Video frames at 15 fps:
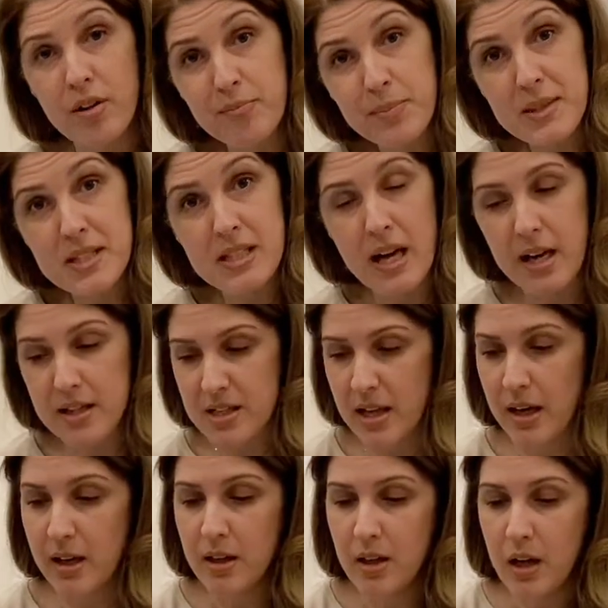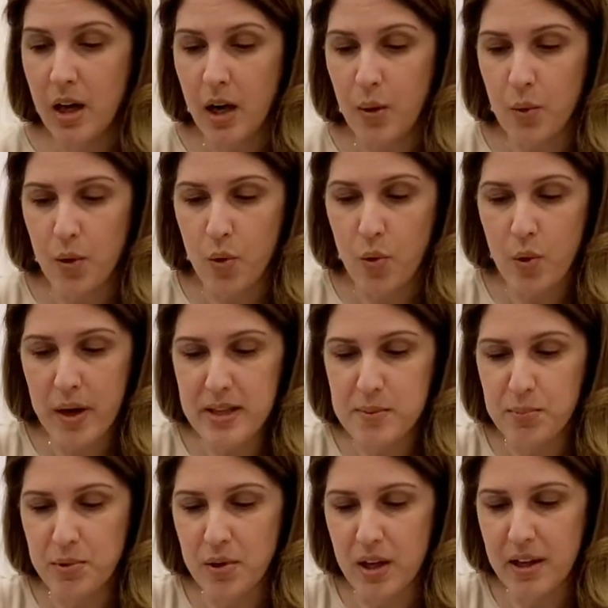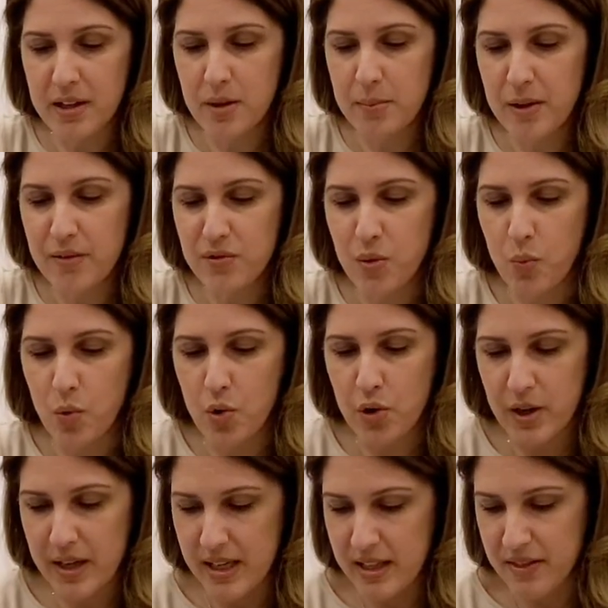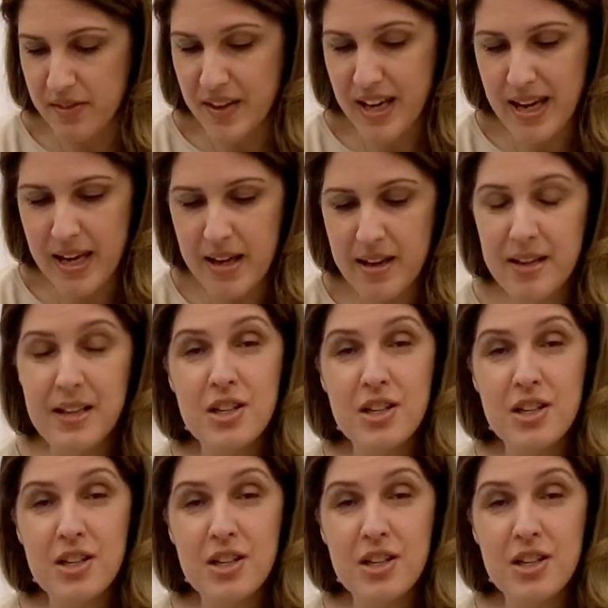of passata, I will always put a little bit of the water in there